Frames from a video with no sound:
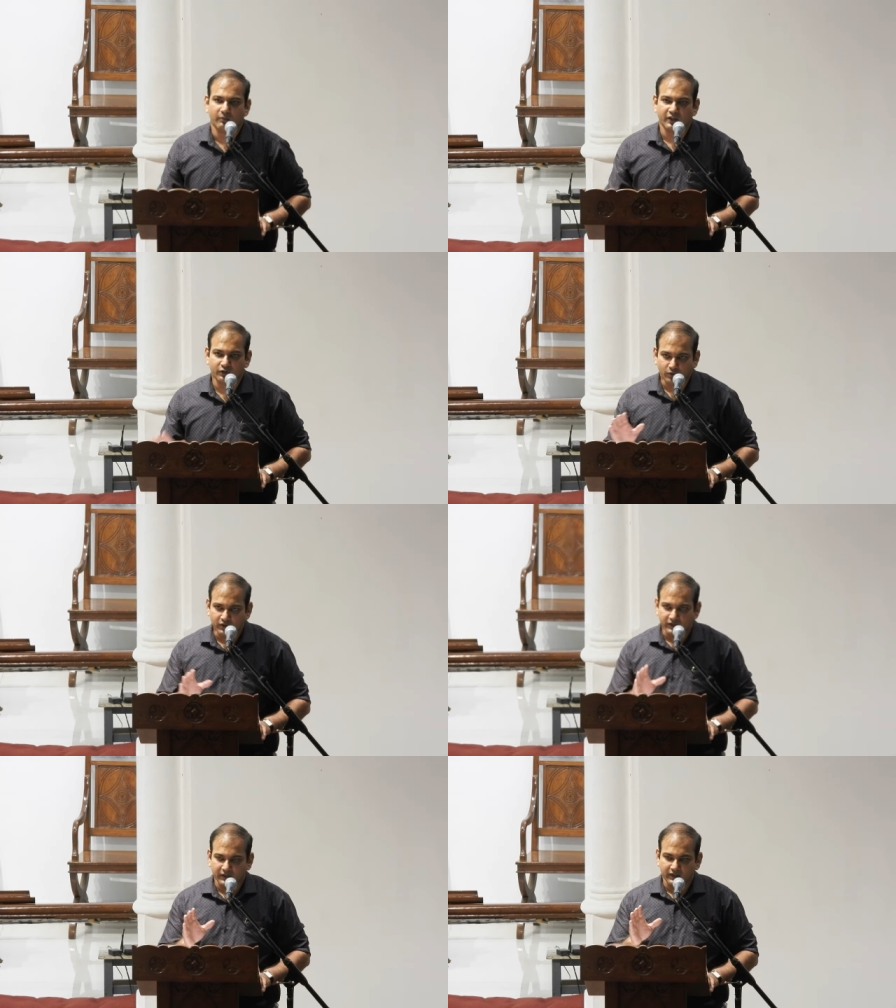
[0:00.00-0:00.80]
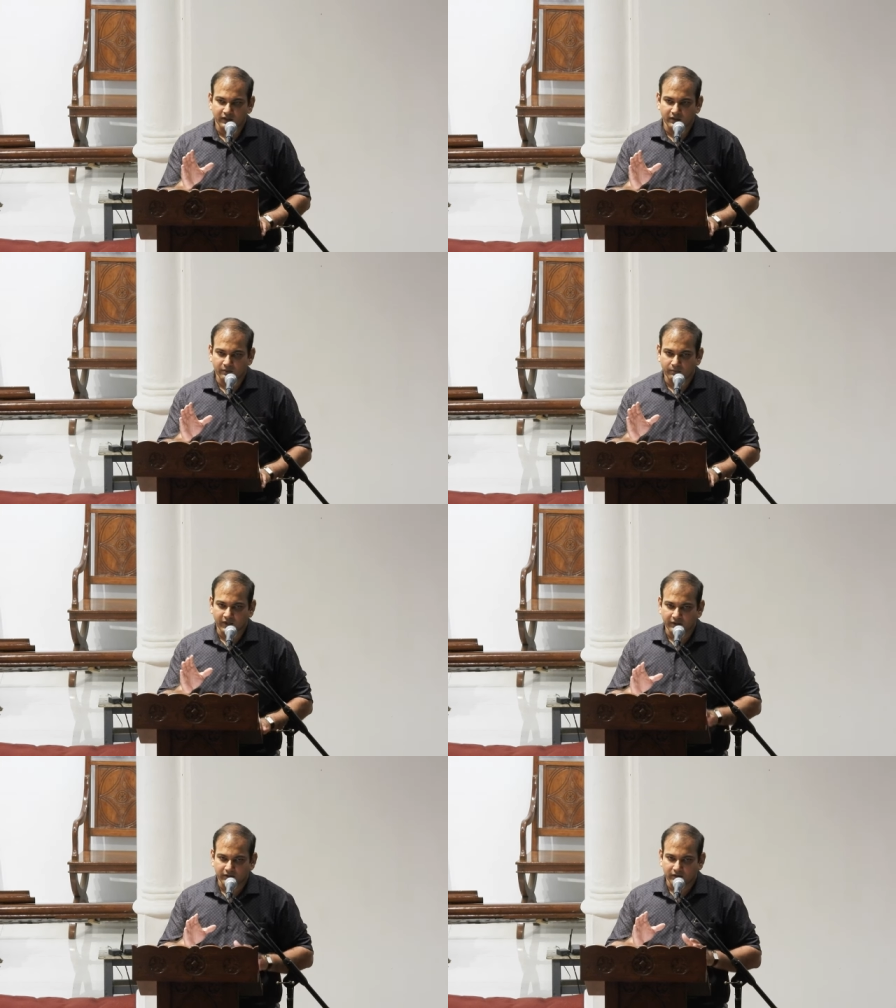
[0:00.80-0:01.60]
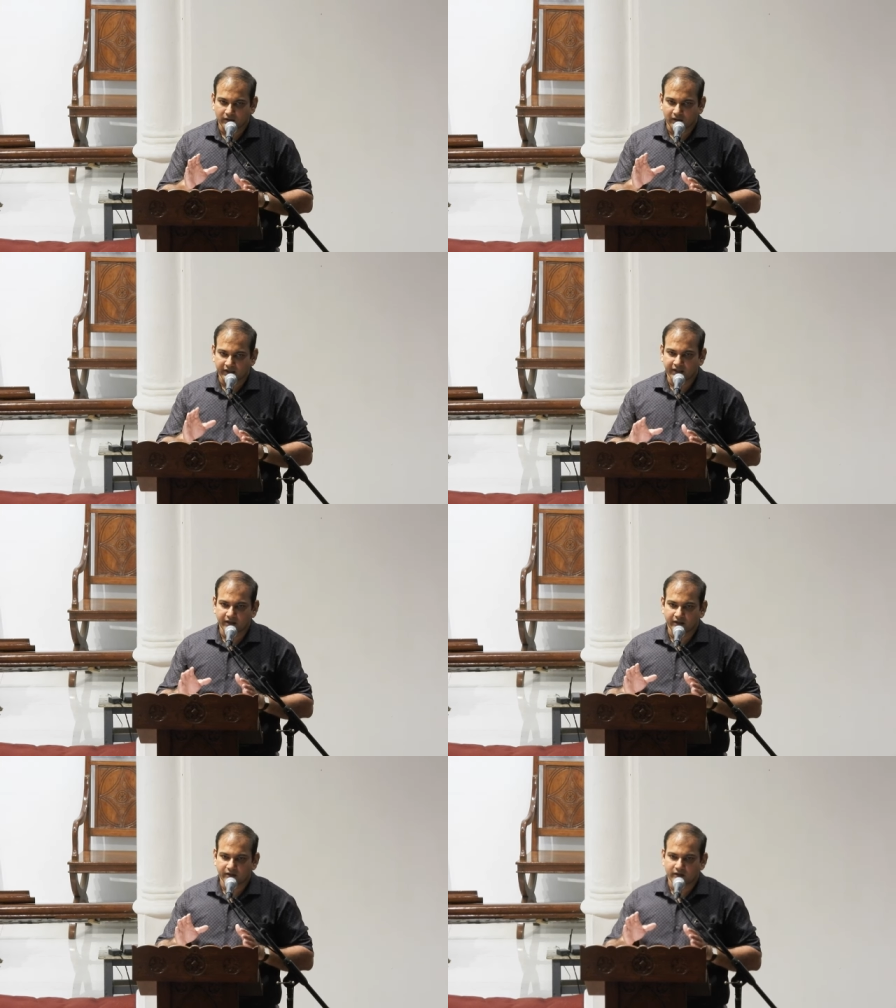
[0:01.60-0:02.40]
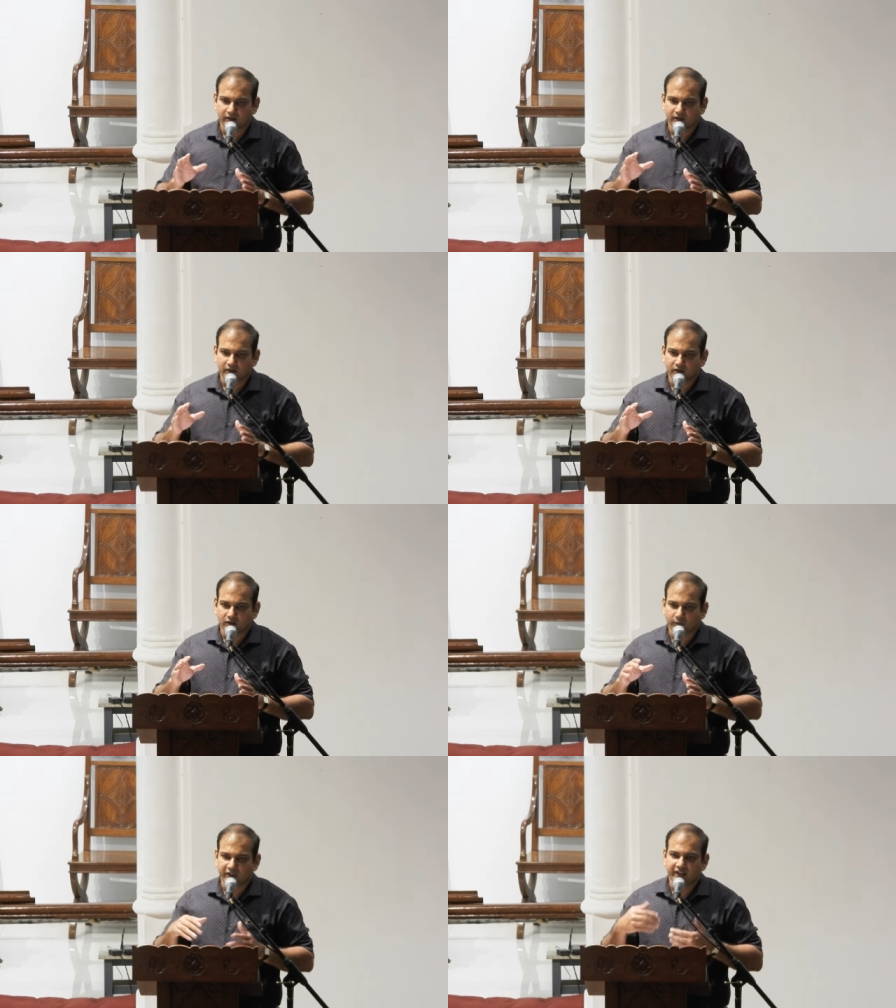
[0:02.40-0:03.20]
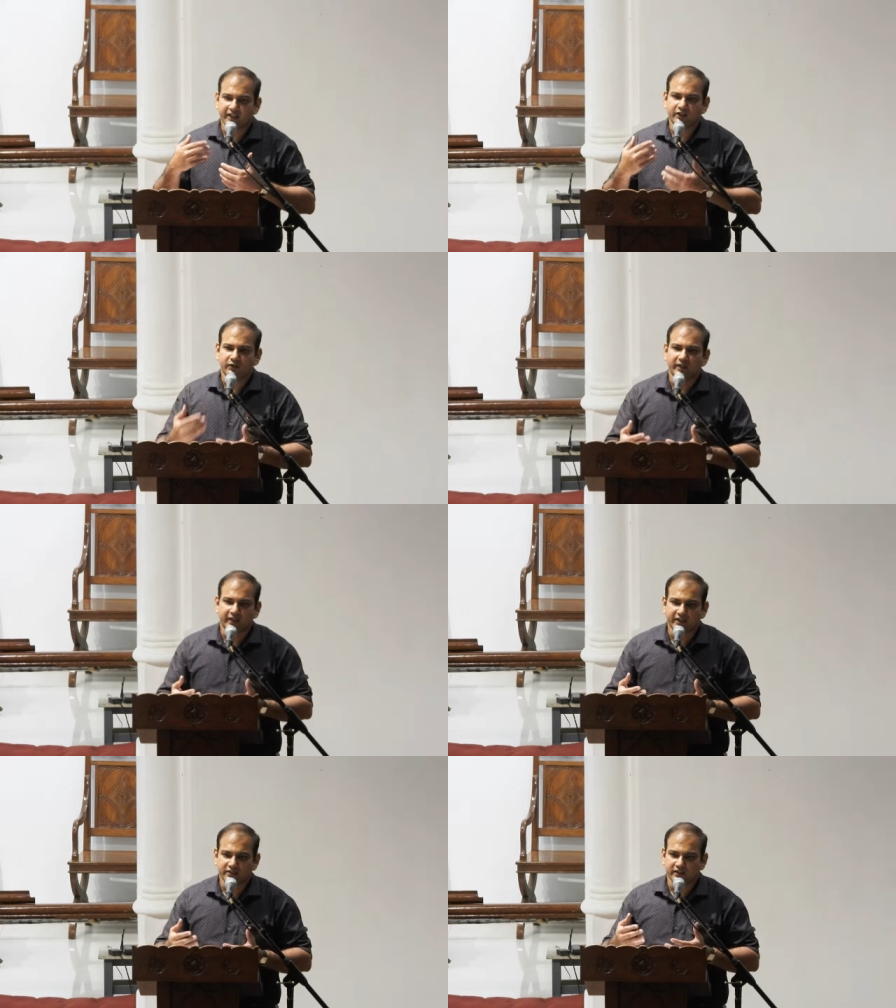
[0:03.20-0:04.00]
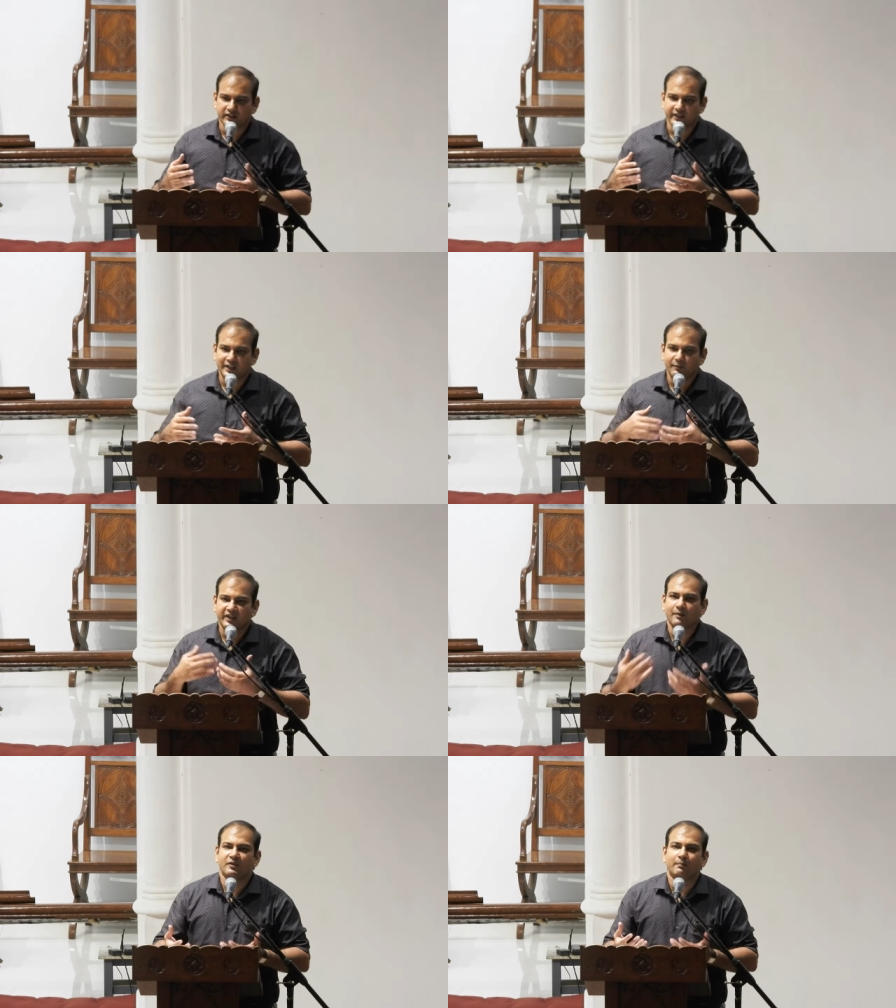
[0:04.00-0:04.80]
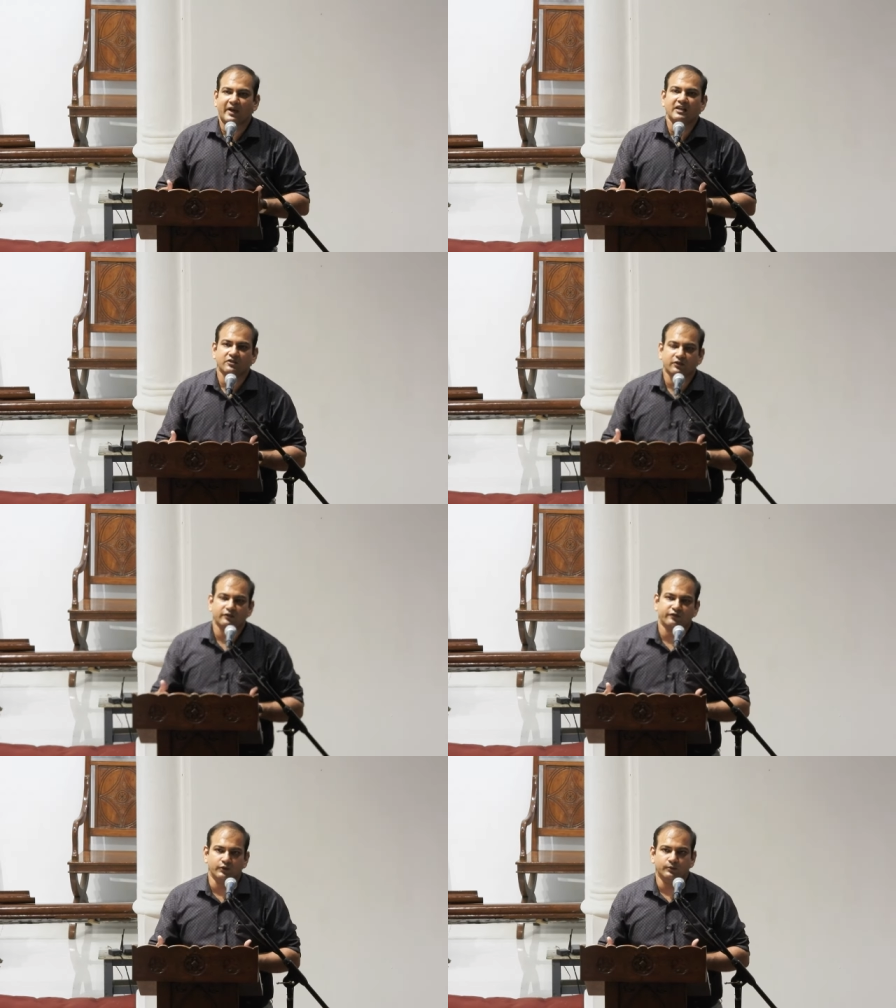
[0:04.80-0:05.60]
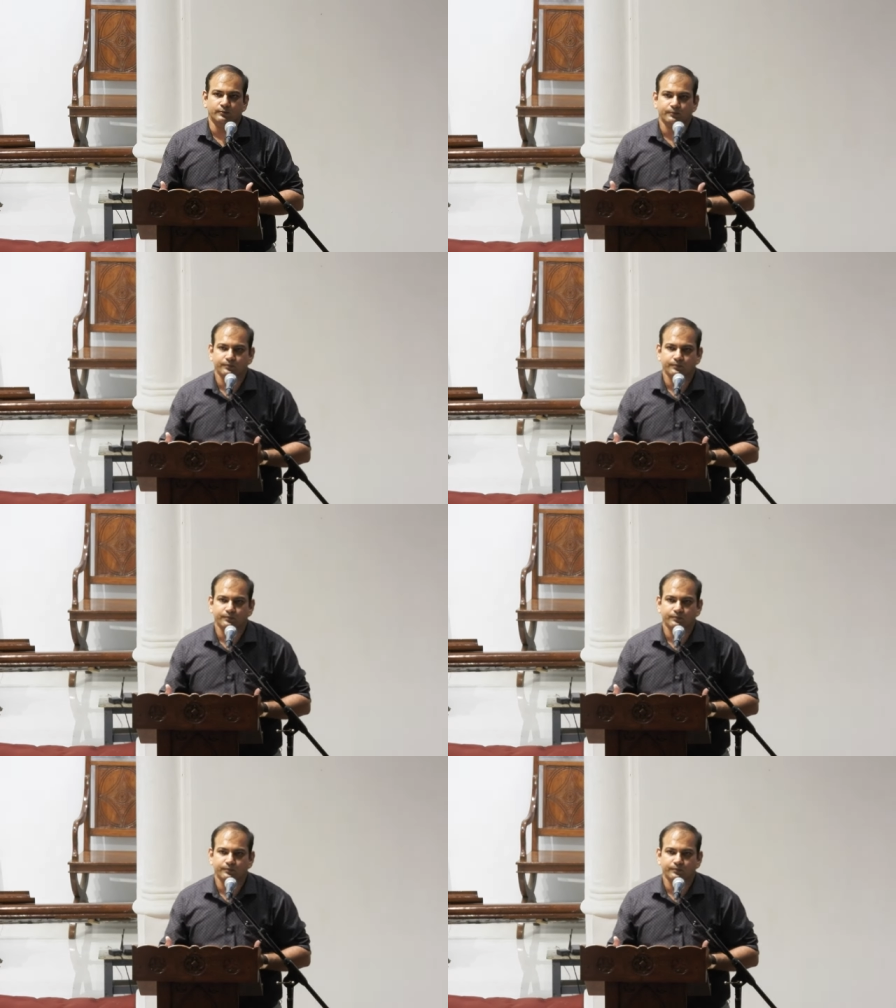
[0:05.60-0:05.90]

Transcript: But don't, but again, when you get into an addiction, it will become the master of you,